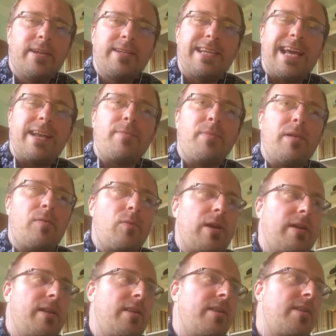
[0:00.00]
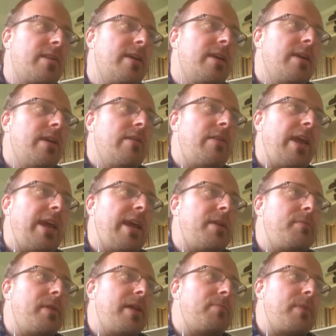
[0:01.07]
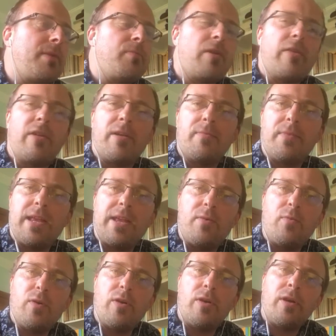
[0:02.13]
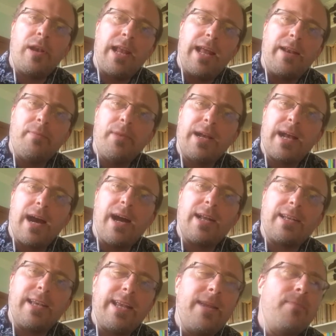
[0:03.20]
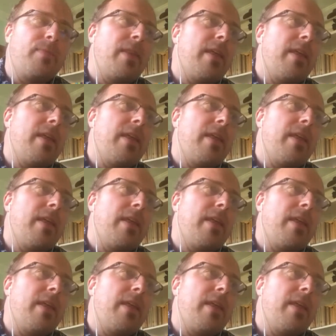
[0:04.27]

terrible ones, thinking that my brother and me were Lennon-McCartney.